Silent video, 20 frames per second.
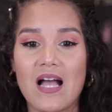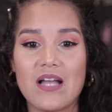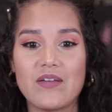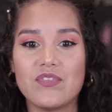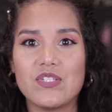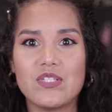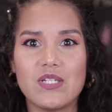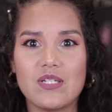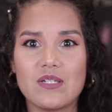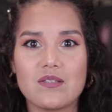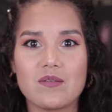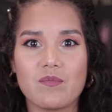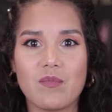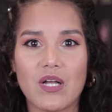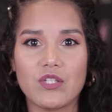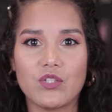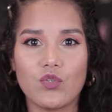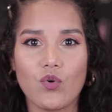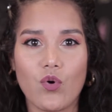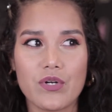even did it to
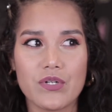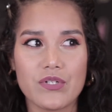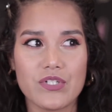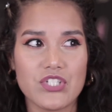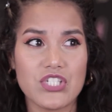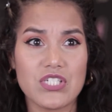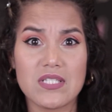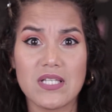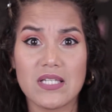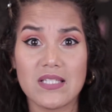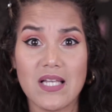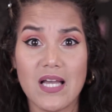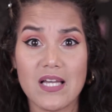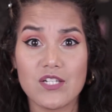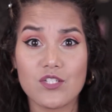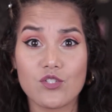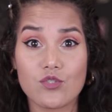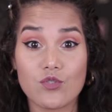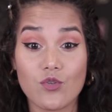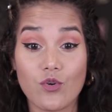my daughter and she's like, that
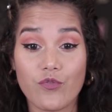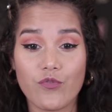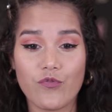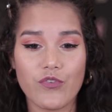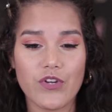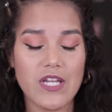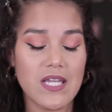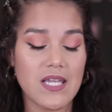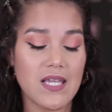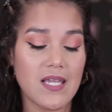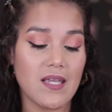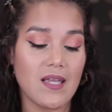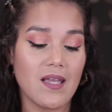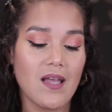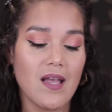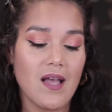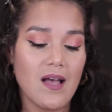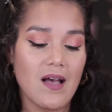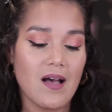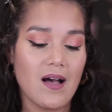is so freaky.
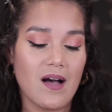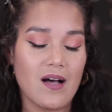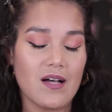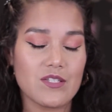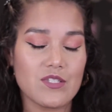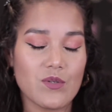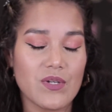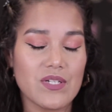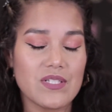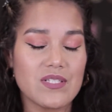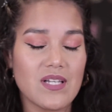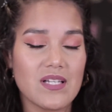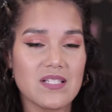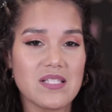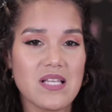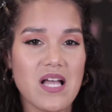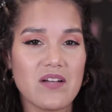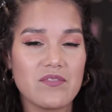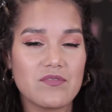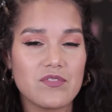So it does
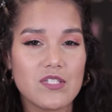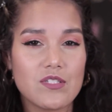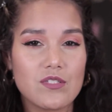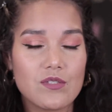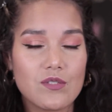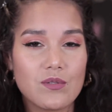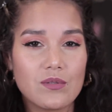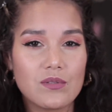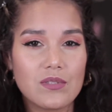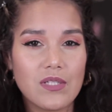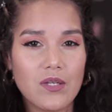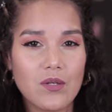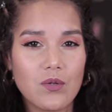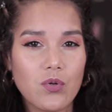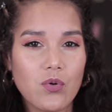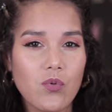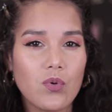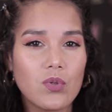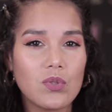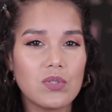have this little like
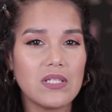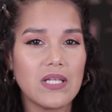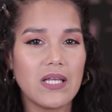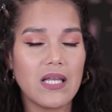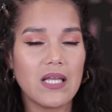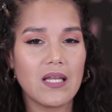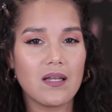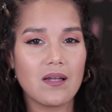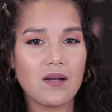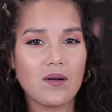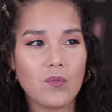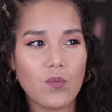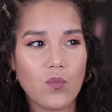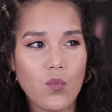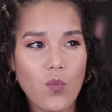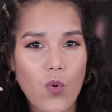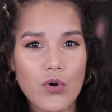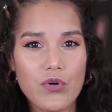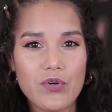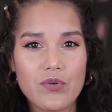cooling
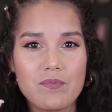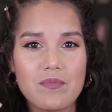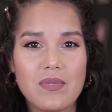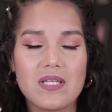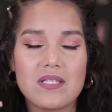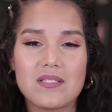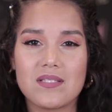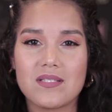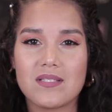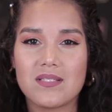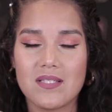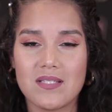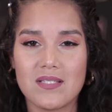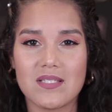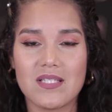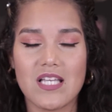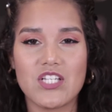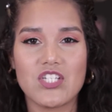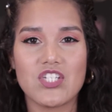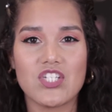water mist
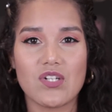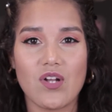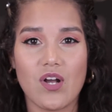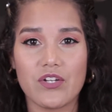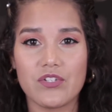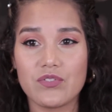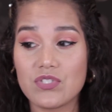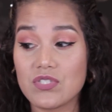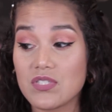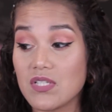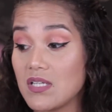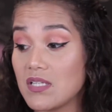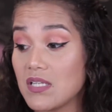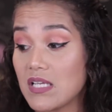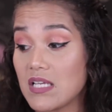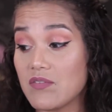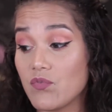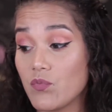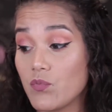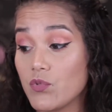sensation on your skin,
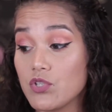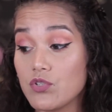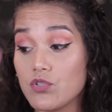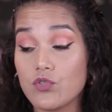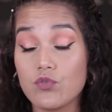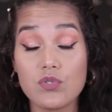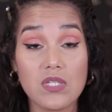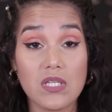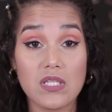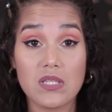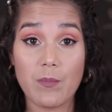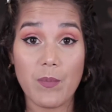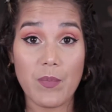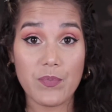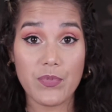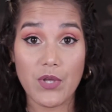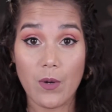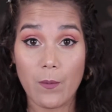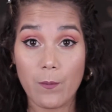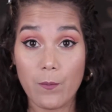even when you're using
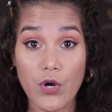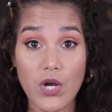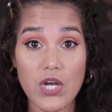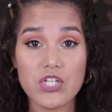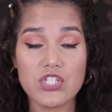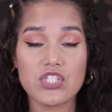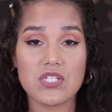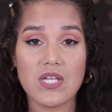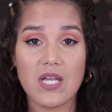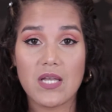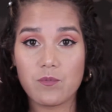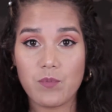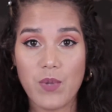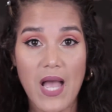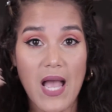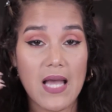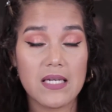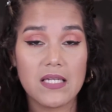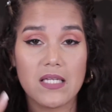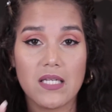the brush and
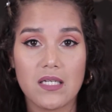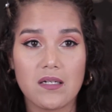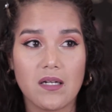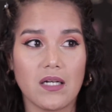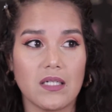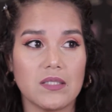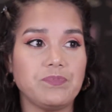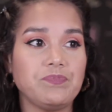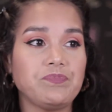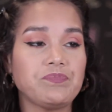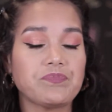patting it on.